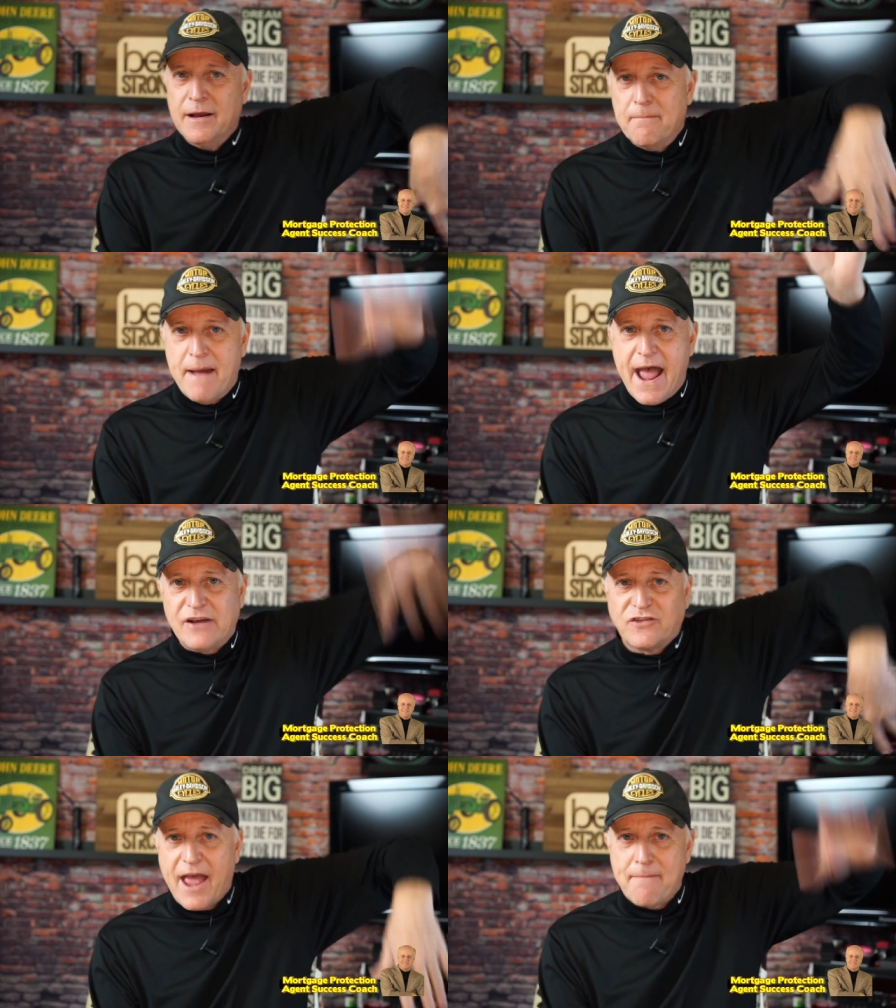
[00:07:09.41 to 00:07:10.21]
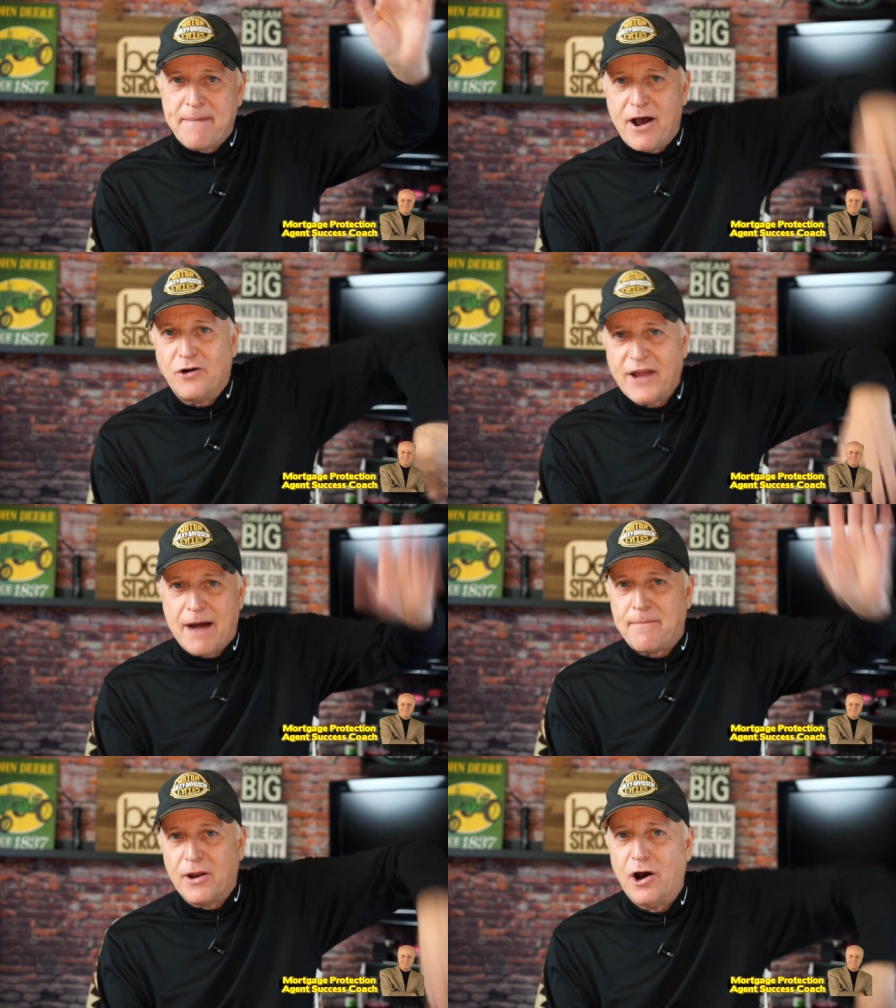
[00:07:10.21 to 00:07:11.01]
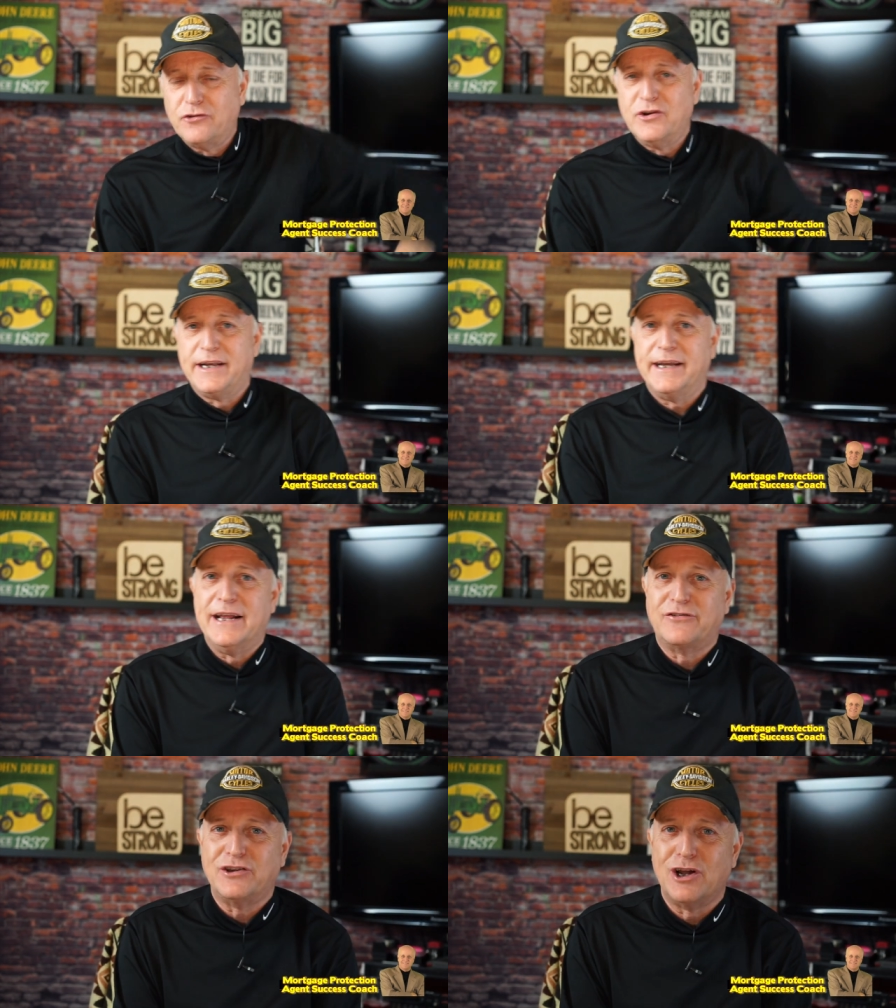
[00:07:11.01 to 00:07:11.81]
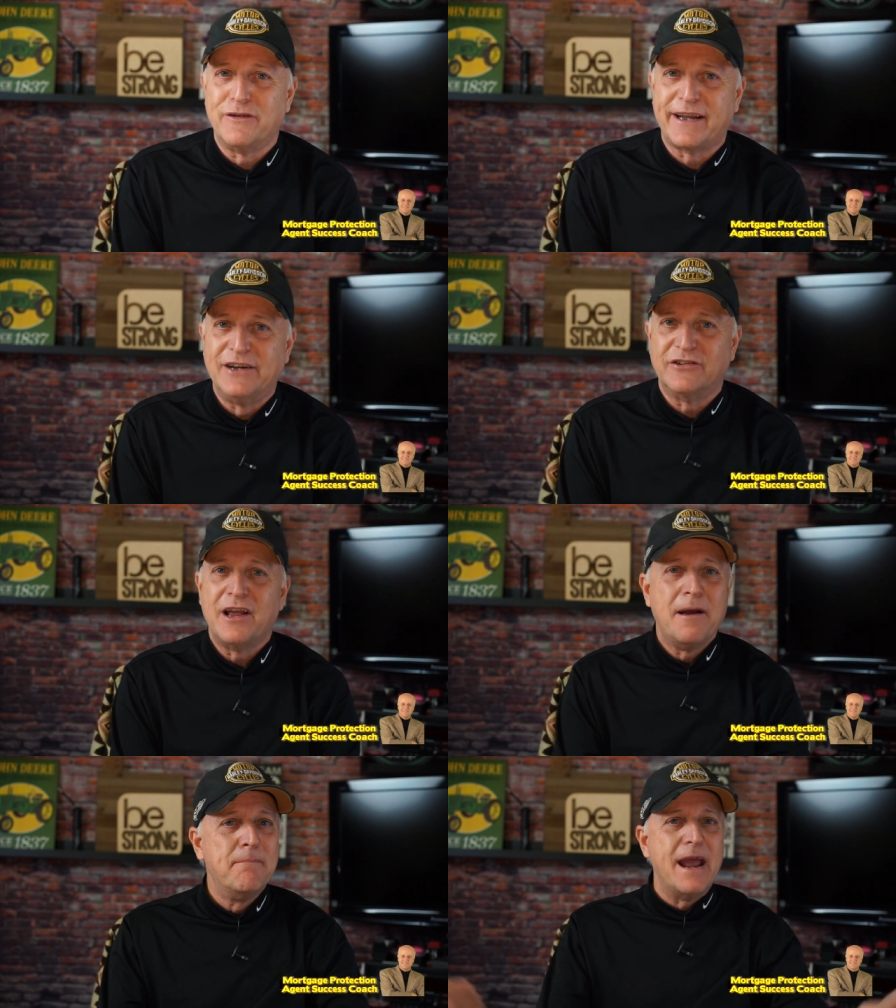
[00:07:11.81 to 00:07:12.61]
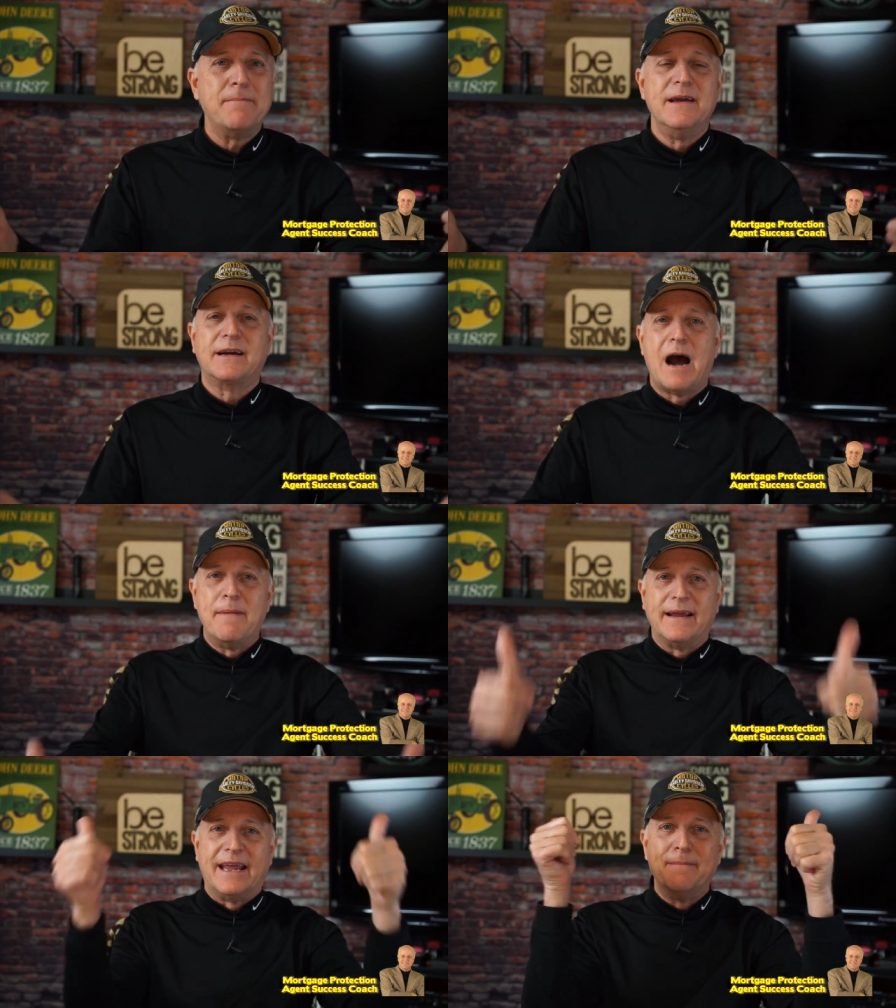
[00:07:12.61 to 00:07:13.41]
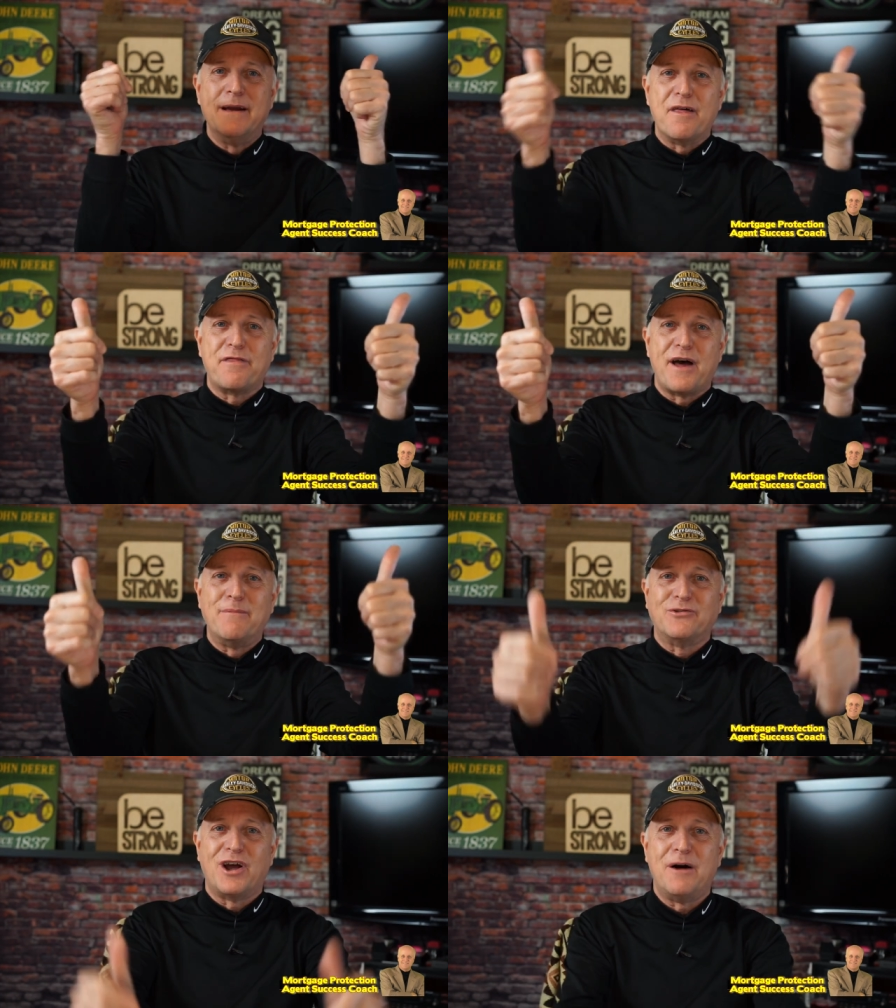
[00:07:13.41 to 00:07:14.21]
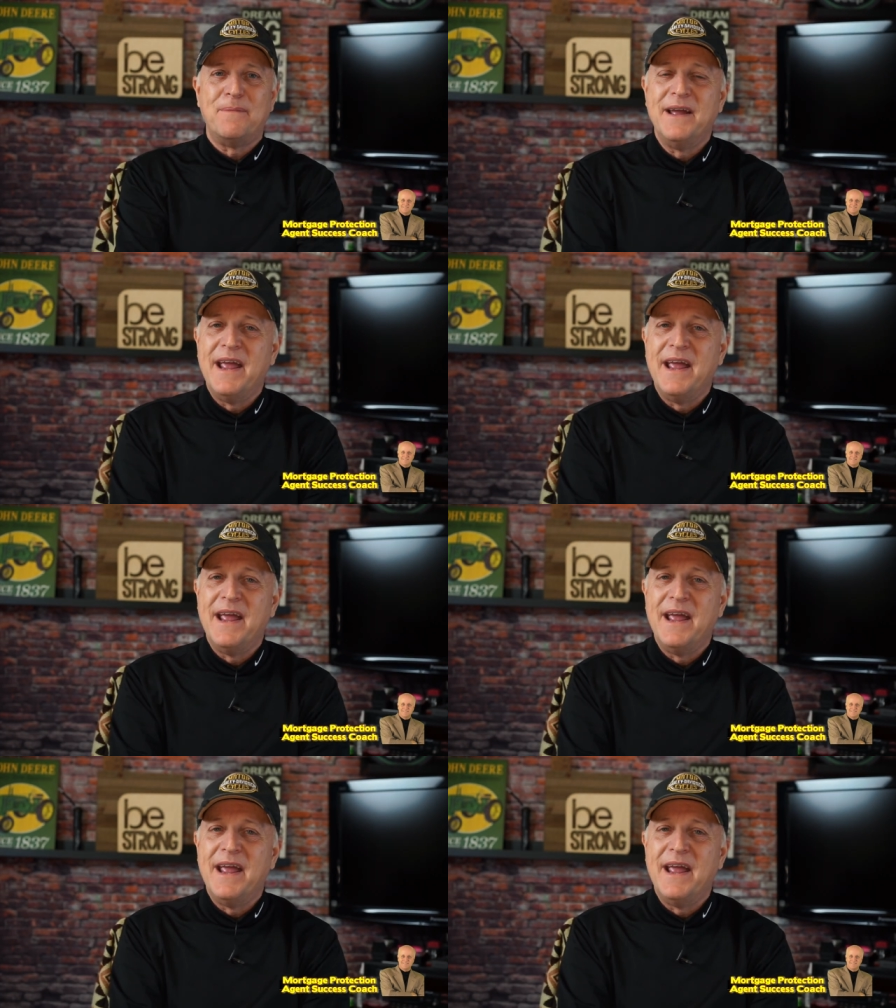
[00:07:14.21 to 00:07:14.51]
Mash that bell down below so you get instant notifications. Make me a comment, give me a thumbs up,